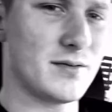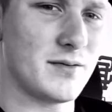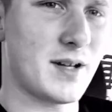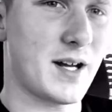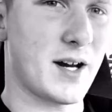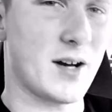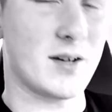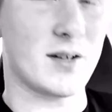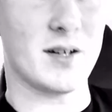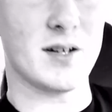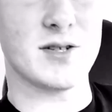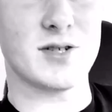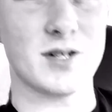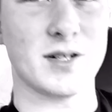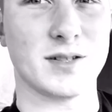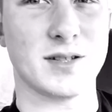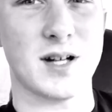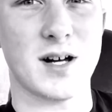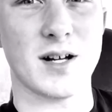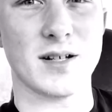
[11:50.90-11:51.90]
Air
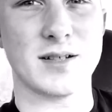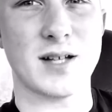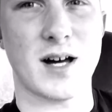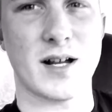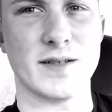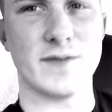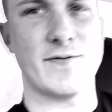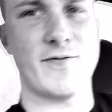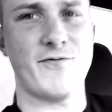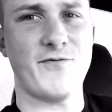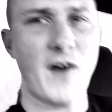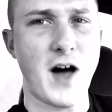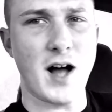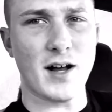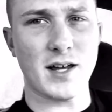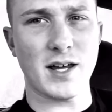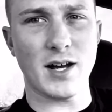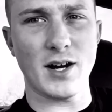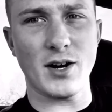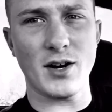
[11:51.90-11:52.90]
conditioning's on. It's hot as
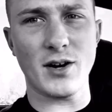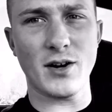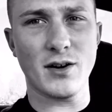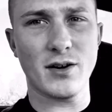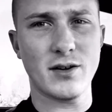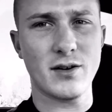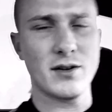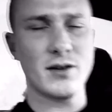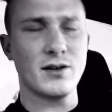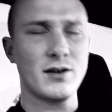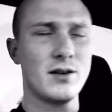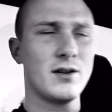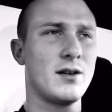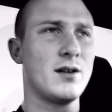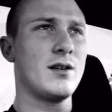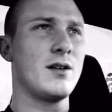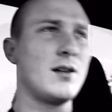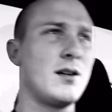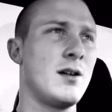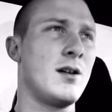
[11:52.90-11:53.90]
fuck here.
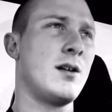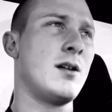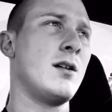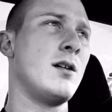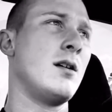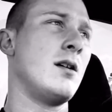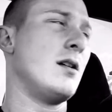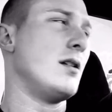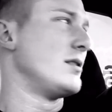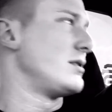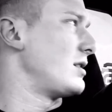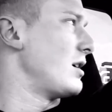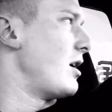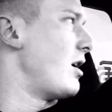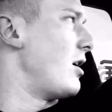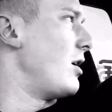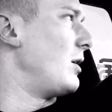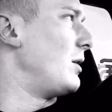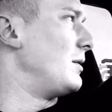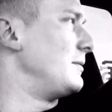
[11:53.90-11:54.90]

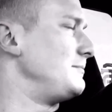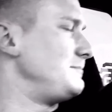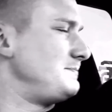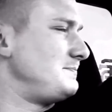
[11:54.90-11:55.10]
So,